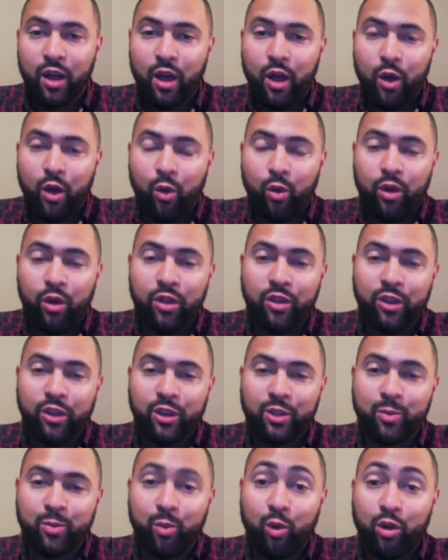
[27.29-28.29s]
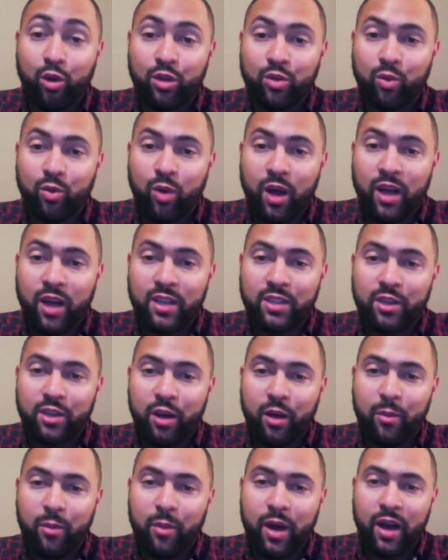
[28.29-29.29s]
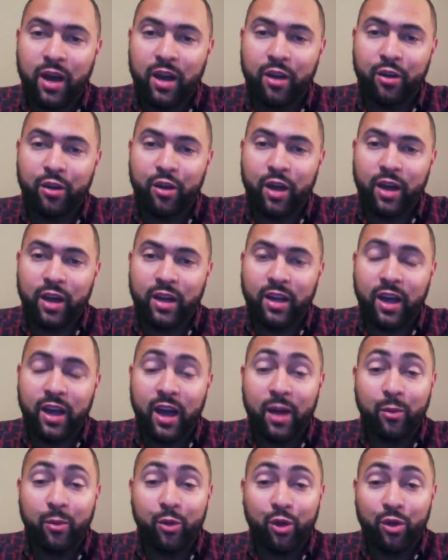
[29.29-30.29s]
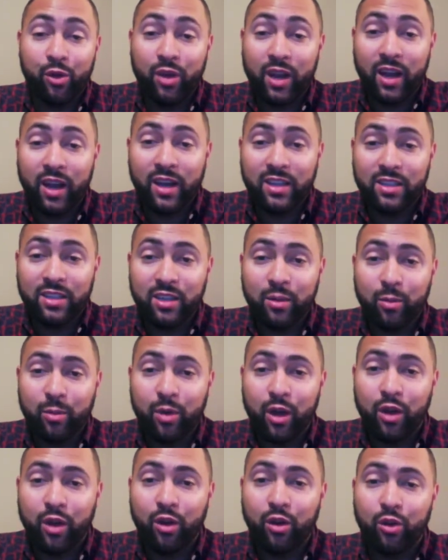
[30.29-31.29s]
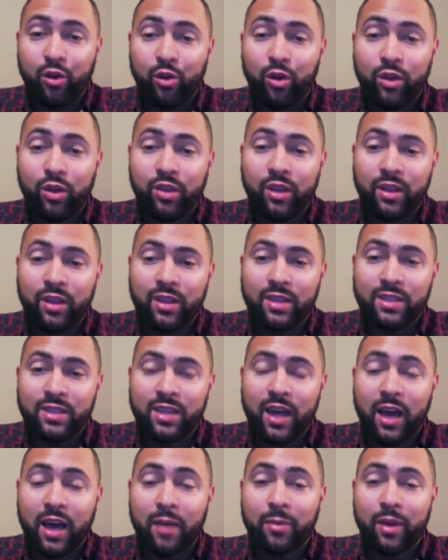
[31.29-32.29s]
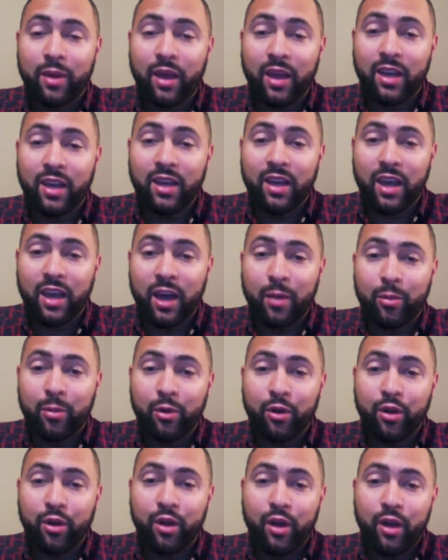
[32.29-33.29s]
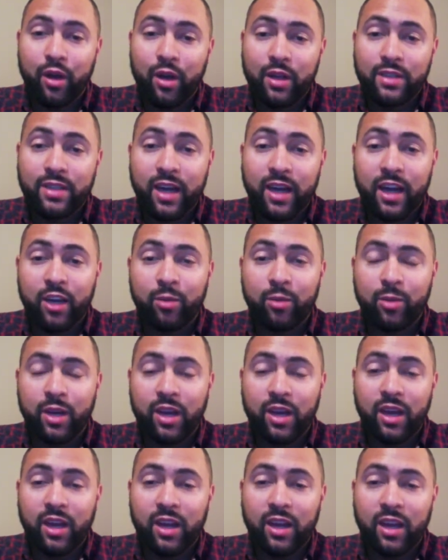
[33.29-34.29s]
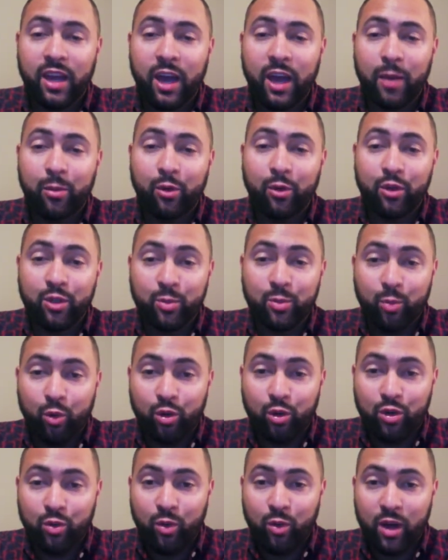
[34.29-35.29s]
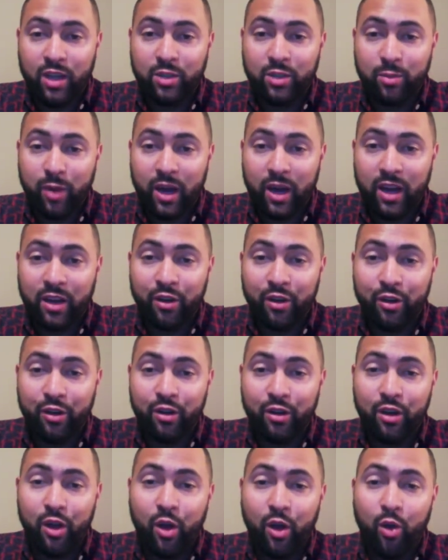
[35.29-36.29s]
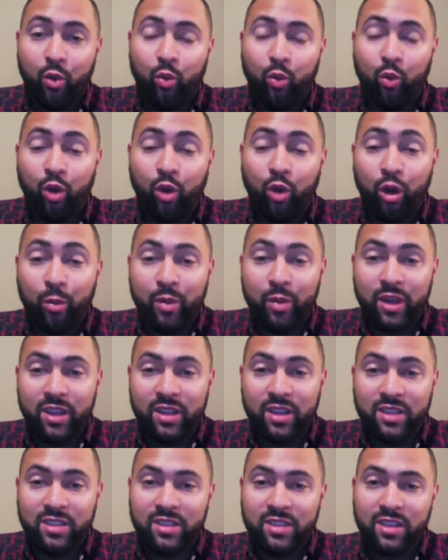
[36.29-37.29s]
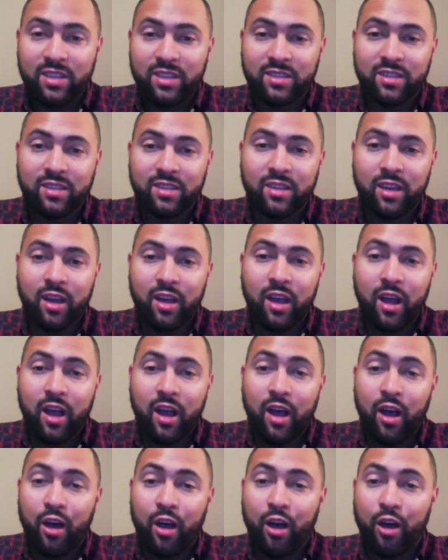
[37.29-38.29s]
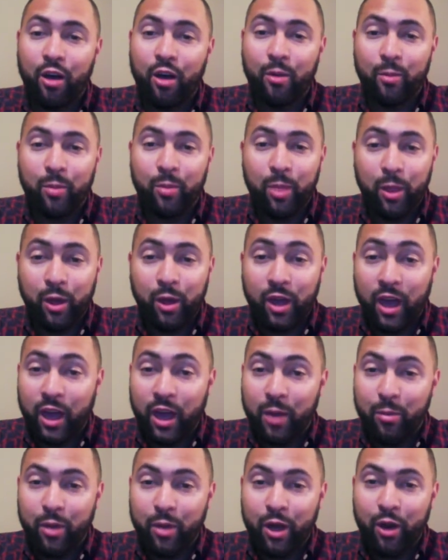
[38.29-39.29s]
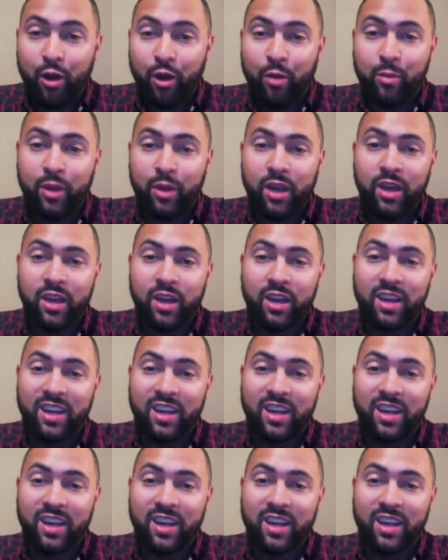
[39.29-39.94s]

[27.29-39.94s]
with SportsWatchMonitor.com, where you can actually bet on who you think the top handicapper, documented handicapper on Sports Watch Monitor will be this season. You can bet on me